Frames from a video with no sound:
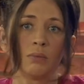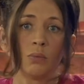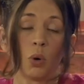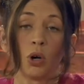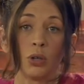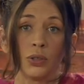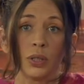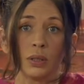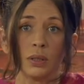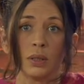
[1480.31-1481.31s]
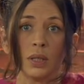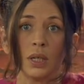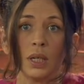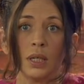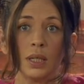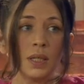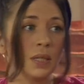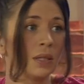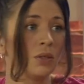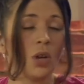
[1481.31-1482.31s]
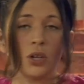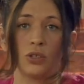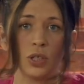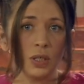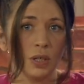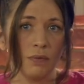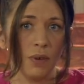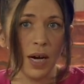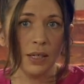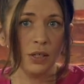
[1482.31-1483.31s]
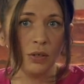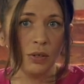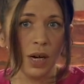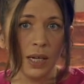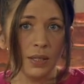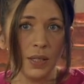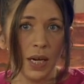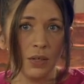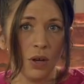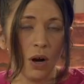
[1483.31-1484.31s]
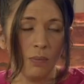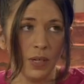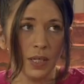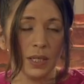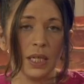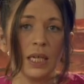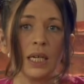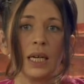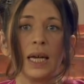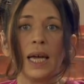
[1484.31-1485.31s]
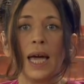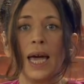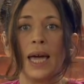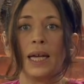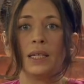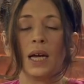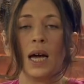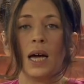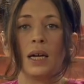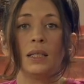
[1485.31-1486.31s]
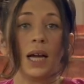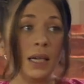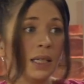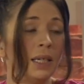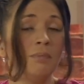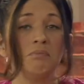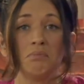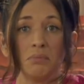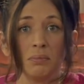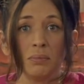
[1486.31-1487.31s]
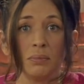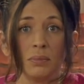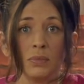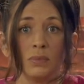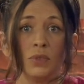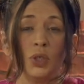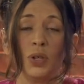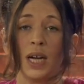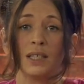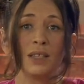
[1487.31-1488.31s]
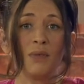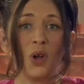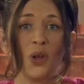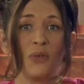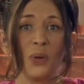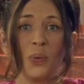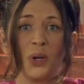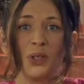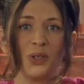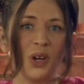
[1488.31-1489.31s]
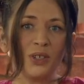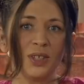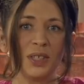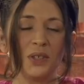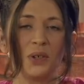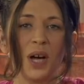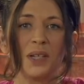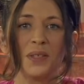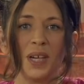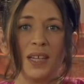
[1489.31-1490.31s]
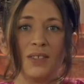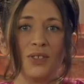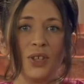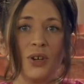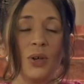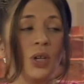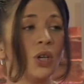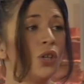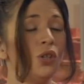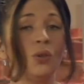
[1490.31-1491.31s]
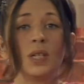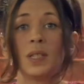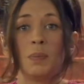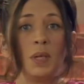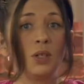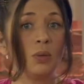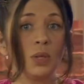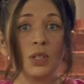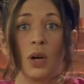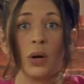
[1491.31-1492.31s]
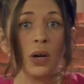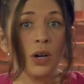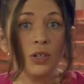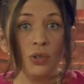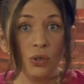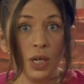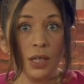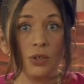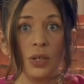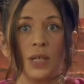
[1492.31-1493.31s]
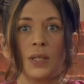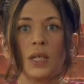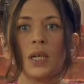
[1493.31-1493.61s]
world. This is not just confined to the United States, obviously. And luckily, you guys live all over the world. You're not just in the United States. And so you can speak to what's going on in your countries.